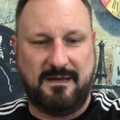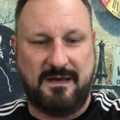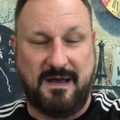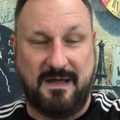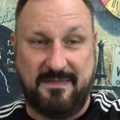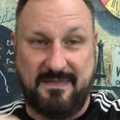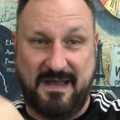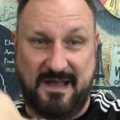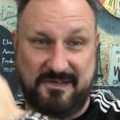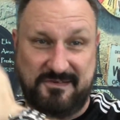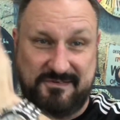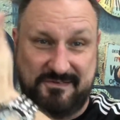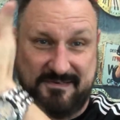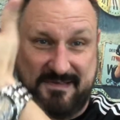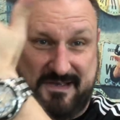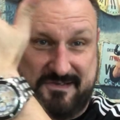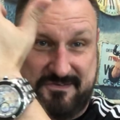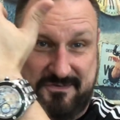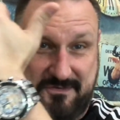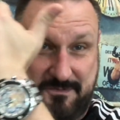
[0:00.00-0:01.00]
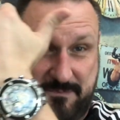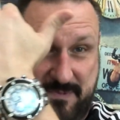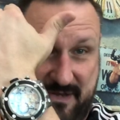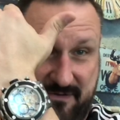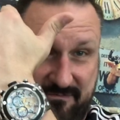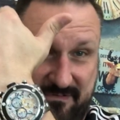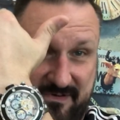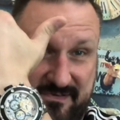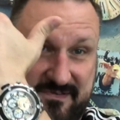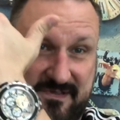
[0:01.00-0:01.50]
and that's on a
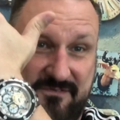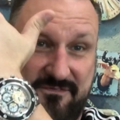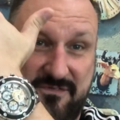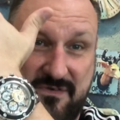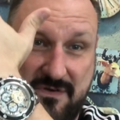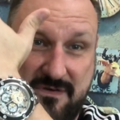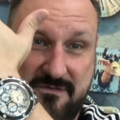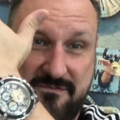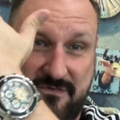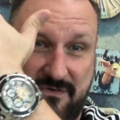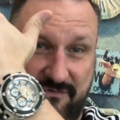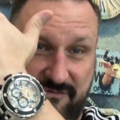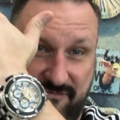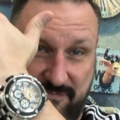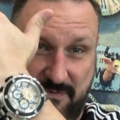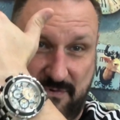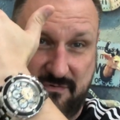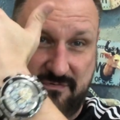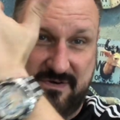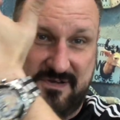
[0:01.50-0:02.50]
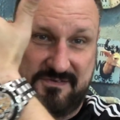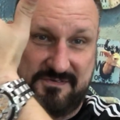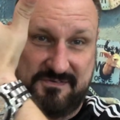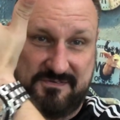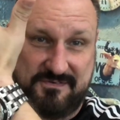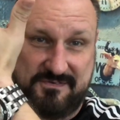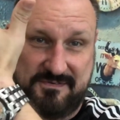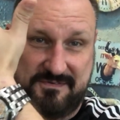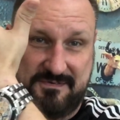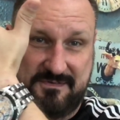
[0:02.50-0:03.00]
big wrist. If you've got small
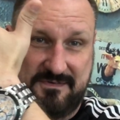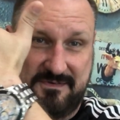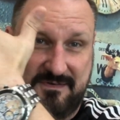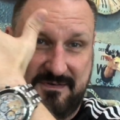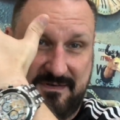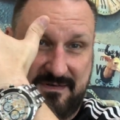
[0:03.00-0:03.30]
wrists,